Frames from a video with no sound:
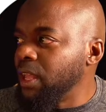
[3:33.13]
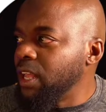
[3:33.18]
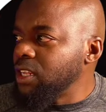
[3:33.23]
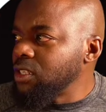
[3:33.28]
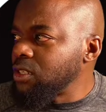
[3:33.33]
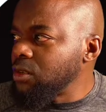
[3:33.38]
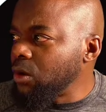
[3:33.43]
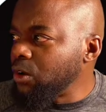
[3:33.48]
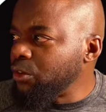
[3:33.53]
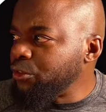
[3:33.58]

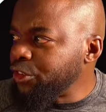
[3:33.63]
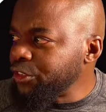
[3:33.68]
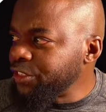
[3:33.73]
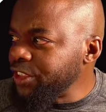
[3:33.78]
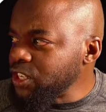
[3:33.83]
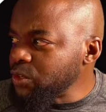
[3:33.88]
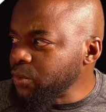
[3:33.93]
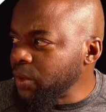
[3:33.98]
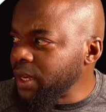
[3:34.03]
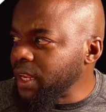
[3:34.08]
So for
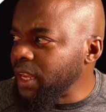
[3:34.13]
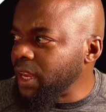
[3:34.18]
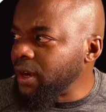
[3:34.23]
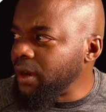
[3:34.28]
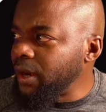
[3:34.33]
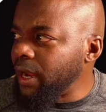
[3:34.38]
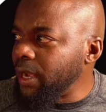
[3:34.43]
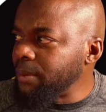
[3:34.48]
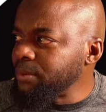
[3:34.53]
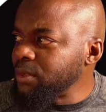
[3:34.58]
this one
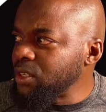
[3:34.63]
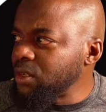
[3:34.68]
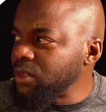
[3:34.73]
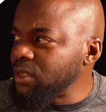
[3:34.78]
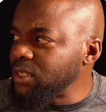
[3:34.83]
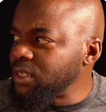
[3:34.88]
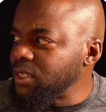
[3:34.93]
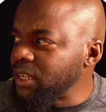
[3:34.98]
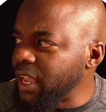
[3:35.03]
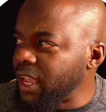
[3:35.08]
here, I'm just gonna
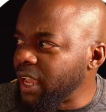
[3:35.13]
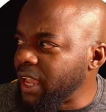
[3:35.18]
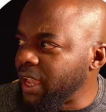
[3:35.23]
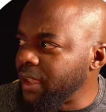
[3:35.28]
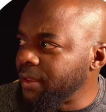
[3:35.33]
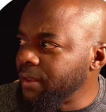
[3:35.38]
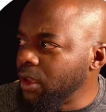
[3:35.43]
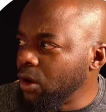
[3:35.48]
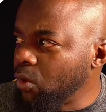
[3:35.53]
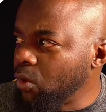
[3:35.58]

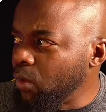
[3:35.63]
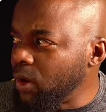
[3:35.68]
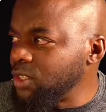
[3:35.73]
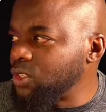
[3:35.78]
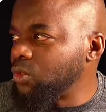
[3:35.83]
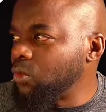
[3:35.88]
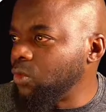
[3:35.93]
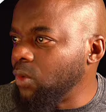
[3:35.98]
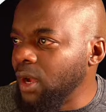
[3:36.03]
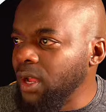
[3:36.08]
say
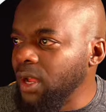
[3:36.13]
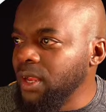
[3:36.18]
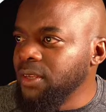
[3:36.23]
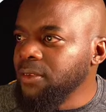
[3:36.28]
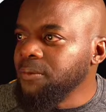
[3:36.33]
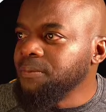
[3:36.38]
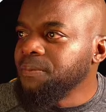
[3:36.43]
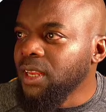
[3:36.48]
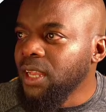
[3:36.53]
one-to-one. -one.